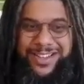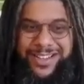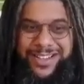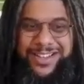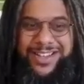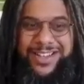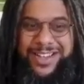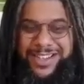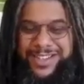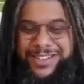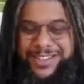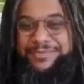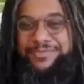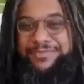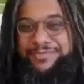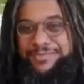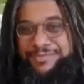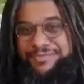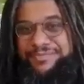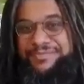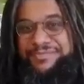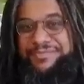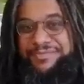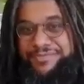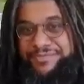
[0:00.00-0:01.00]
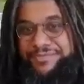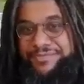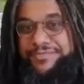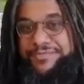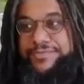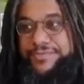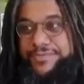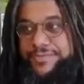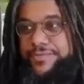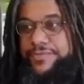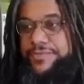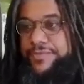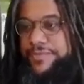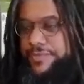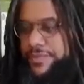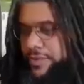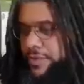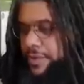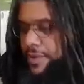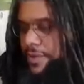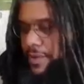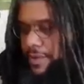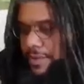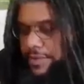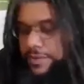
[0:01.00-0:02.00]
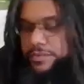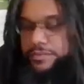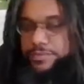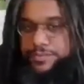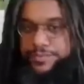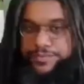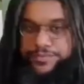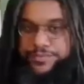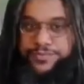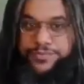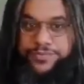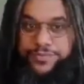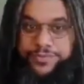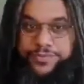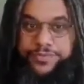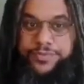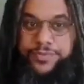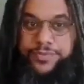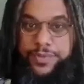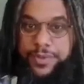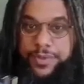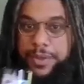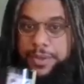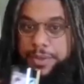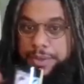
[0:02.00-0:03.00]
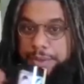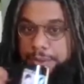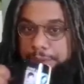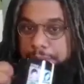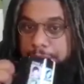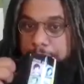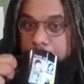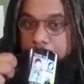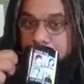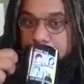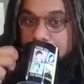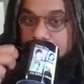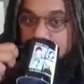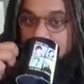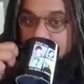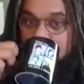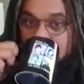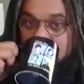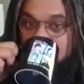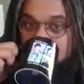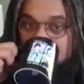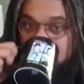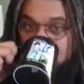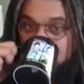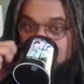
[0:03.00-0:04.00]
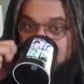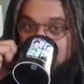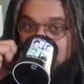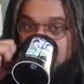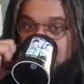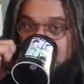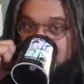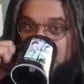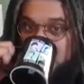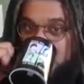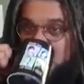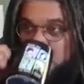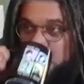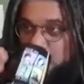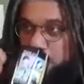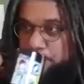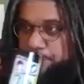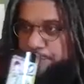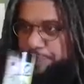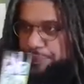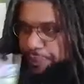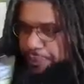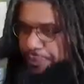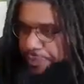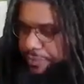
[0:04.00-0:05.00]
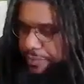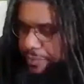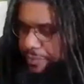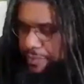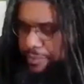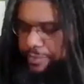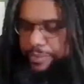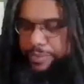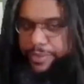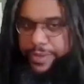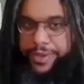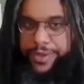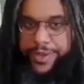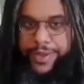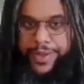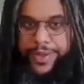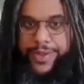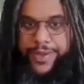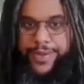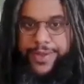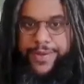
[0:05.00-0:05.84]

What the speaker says: [no speech]